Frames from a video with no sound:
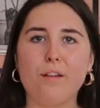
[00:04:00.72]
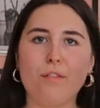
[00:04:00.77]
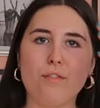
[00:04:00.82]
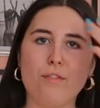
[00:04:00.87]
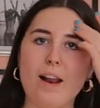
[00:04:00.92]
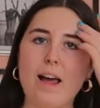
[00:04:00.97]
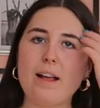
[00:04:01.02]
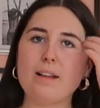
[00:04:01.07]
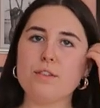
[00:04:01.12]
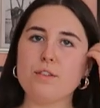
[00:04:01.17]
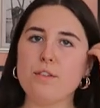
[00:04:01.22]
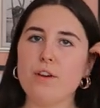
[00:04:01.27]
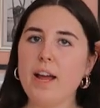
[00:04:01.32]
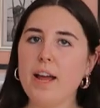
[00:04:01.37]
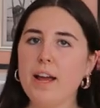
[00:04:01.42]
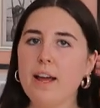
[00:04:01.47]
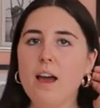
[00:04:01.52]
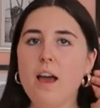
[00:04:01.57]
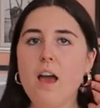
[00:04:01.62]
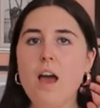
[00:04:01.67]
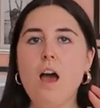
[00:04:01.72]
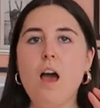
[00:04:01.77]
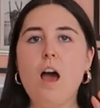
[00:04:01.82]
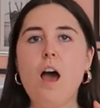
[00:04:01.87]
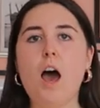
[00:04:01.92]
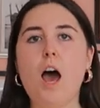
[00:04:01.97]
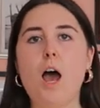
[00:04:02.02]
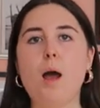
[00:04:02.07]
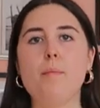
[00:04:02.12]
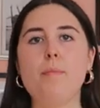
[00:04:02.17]
like flattering
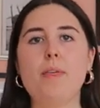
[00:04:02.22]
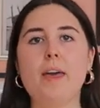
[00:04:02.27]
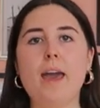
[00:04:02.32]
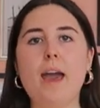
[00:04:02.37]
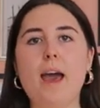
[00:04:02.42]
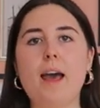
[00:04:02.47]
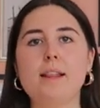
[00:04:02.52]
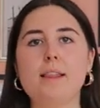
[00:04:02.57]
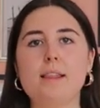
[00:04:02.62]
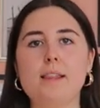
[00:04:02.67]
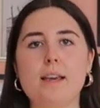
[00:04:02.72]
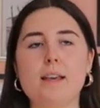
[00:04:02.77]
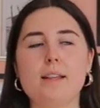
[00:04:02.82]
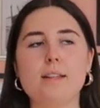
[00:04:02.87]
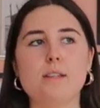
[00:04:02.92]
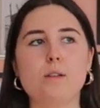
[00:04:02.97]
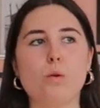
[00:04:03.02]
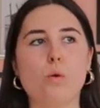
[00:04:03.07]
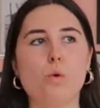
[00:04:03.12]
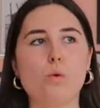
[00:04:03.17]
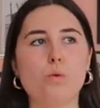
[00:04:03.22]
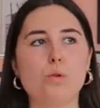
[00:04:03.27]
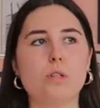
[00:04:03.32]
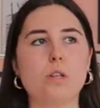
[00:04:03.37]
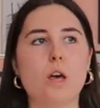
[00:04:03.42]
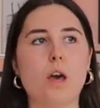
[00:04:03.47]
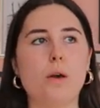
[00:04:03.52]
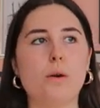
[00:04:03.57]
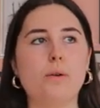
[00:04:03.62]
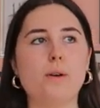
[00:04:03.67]
um they had this
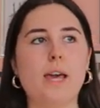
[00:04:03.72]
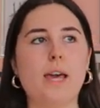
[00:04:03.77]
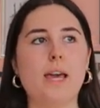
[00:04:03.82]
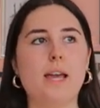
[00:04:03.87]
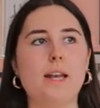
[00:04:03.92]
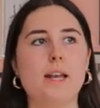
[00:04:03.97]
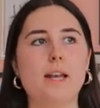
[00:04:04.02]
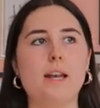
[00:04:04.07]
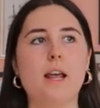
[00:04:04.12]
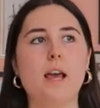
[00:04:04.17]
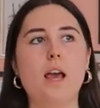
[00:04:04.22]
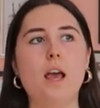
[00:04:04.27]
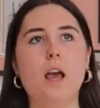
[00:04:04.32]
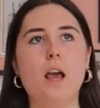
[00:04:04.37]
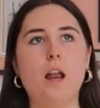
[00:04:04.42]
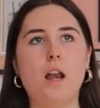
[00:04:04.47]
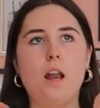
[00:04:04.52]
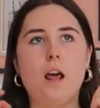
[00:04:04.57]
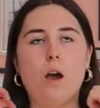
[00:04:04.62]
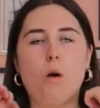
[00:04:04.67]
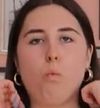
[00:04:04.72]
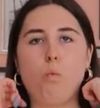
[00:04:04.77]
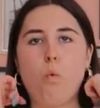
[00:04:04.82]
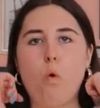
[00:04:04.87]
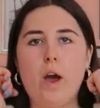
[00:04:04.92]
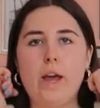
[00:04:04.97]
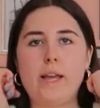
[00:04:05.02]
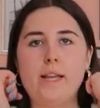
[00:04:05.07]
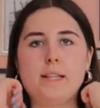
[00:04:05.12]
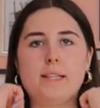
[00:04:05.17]
also in a
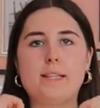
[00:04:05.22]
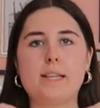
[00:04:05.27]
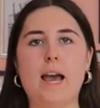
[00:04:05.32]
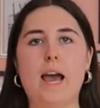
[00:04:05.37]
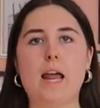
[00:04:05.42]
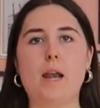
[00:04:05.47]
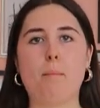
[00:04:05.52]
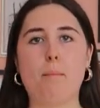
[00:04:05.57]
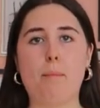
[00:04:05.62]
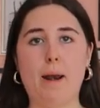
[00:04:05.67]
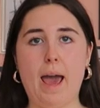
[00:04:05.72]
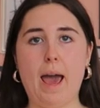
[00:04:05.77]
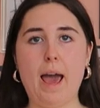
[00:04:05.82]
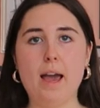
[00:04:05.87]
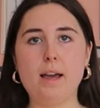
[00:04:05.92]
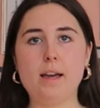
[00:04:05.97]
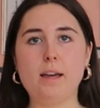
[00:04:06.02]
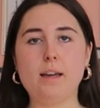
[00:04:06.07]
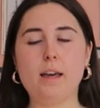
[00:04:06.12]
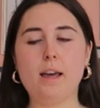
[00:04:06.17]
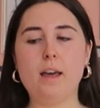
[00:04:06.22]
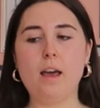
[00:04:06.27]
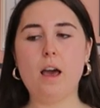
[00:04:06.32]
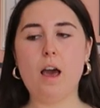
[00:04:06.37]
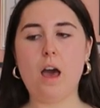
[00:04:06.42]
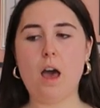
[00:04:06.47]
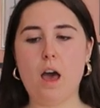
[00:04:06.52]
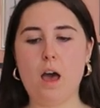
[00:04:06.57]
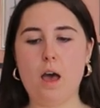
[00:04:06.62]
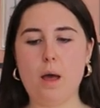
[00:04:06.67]
white and a black
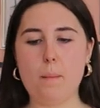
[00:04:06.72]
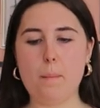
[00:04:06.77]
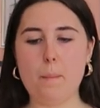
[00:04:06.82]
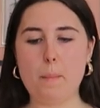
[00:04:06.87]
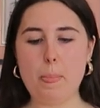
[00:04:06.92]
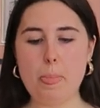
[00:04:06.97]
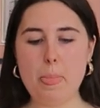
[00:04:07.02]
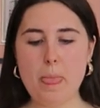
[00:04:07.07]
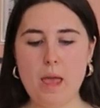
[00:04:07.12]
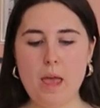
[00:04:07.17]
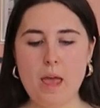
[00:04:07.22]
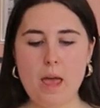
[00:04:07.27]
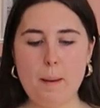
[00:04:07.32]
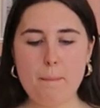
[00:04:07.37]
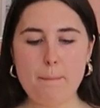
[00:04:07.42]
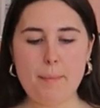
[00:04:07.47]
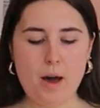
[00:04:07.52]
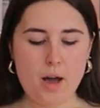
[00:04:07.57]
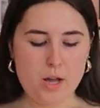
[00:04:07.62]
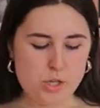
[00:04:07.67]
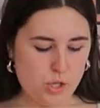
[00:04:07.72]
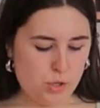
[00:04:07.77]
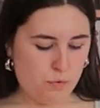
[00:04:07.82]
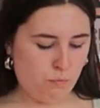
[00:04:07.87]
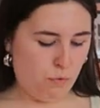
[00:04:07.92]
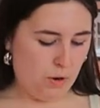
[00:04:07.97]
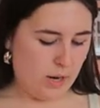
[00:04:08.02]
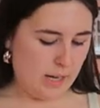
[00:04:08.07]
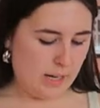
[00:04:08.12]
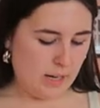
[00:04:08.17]
um but I
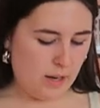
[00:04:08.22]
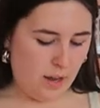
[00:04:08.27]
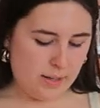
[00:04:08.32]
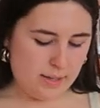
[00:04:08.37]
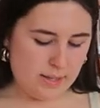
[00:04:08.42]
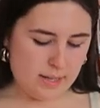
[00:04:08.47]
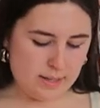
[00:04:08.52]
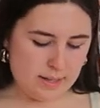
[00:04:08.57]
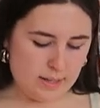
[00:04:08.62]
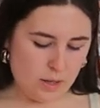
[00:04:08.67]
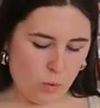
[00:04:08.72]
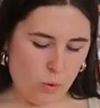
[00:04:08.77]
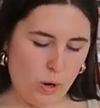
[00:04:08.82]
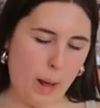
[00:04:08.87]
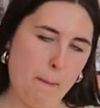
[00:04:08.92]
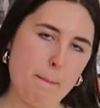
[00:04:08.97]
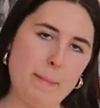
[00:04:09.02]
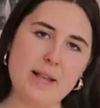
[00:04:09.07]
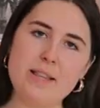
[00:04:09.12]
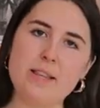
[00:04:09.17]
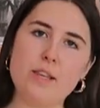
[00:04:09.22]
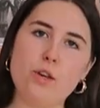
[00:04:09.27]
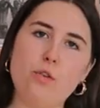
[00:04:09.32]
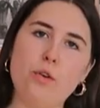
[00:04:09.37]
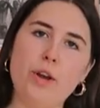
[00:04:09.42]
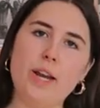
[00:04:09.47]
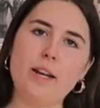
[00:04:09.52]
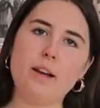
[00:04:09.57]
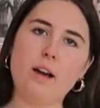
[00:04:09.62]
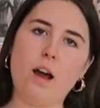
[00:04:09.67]
just really like this little like minty
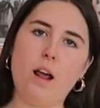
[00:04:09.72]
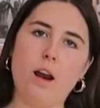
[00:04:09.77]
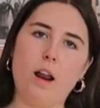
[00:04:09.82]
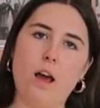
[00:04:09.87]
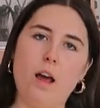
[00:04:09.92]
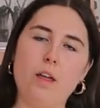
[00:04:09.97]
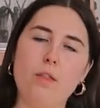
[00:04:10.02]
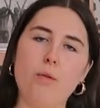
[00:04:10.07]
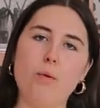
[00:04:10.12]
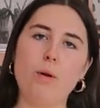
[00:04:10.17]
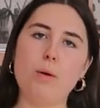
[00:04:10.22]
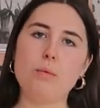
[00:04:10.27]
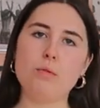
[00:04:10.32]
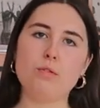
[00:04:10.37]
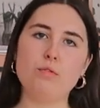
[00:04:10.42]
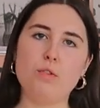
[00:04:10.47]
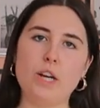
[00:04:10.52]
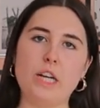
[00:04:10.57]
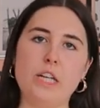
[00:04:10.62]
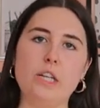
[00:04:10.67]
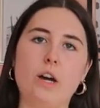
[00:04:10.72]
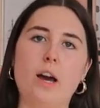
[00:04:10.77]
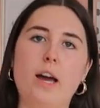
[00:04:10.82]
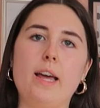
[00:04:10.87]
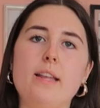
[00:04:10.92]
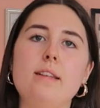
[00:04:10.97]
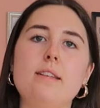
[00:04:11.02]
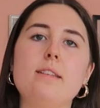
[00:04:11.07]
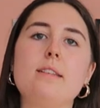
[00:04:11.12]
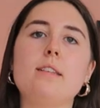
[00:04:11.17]
green colour I thought it was really
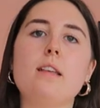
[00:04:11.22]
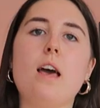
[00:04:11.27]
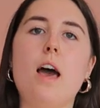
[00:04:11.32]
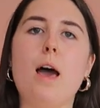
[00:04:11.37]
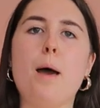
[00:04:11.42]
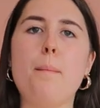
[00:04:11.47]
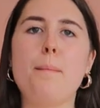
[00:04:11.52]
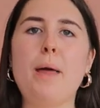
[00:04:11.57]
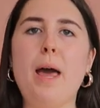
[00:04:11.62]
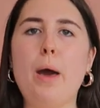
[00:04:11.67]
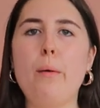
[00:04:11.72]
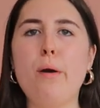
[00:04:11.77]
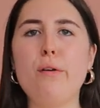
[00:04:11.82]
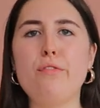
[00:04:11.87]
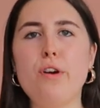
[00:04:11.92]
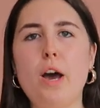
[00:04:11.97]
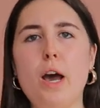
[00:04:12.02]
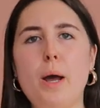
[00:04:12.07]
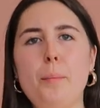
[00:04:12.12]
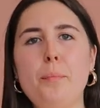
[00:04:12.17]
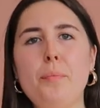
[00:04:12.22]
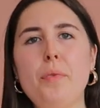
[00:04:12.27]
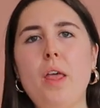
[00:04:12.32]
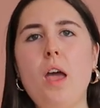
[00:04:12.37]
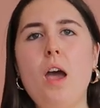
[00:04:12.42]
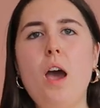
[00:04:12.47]
nice um, however